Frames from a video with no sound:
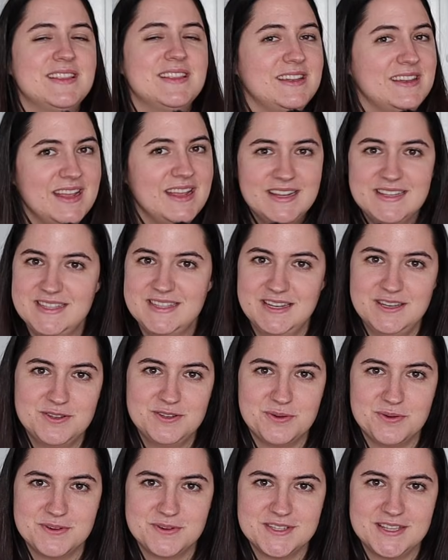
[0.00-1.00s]
the next set of
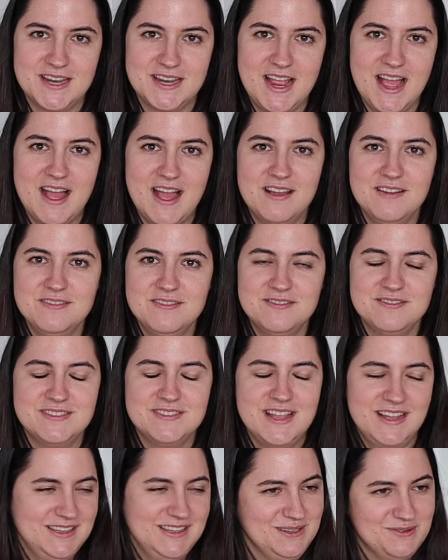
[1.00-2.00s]
drawers that I have
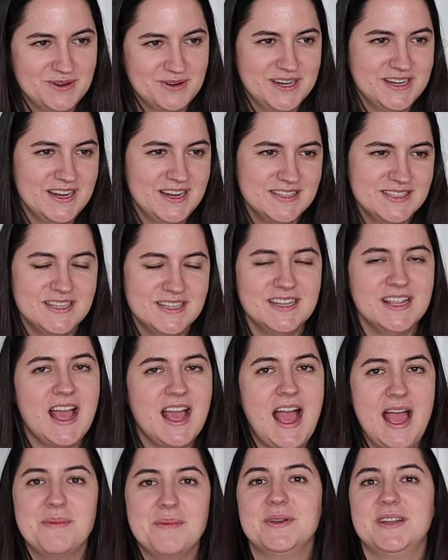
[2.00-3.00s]
that need organizing,
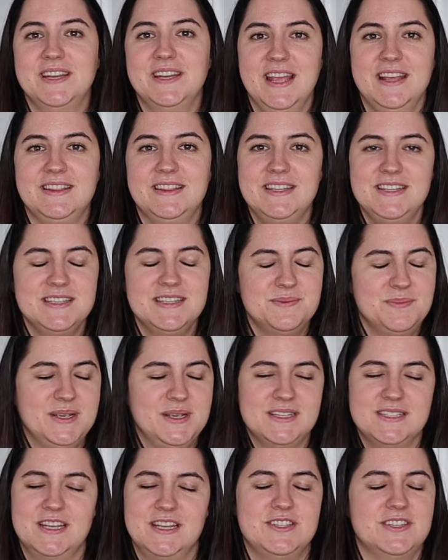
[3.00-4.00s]
I'm gonna get these
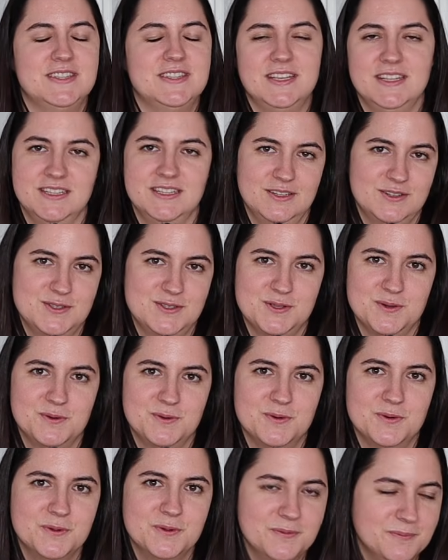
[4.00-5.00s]
because I just think they're so
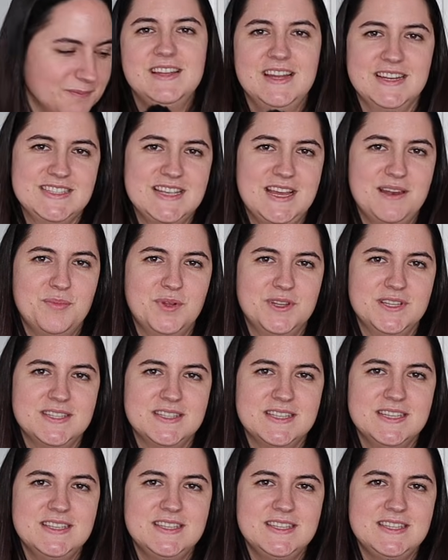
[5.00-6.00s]
cool. The next item on
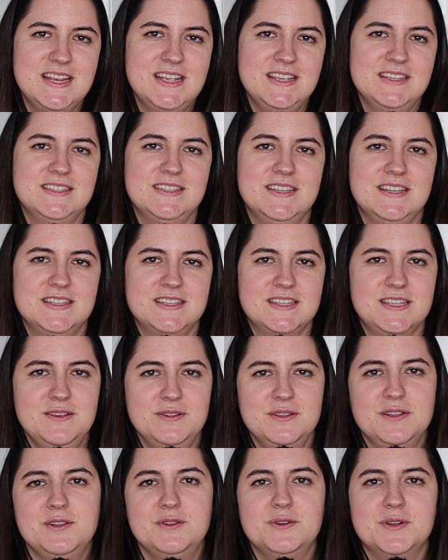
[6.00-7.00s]
this list is this cute
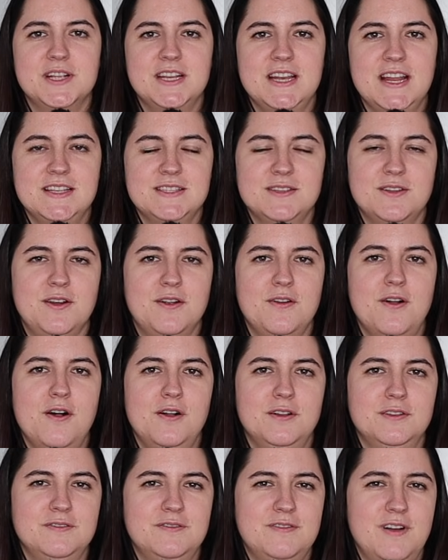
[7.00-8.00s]
little organizer
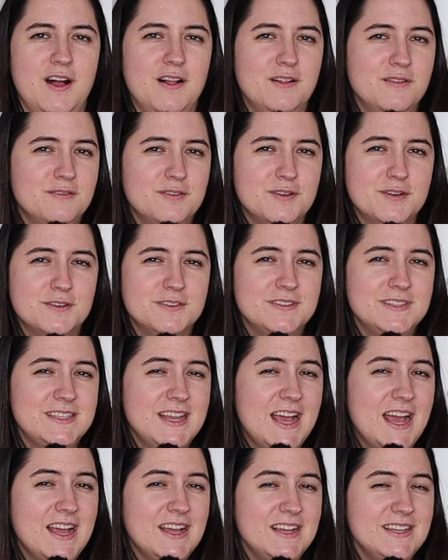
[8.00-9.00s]
called
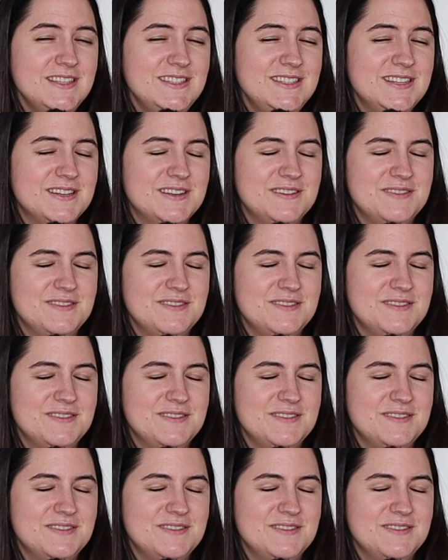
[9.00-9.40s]
Valvardad,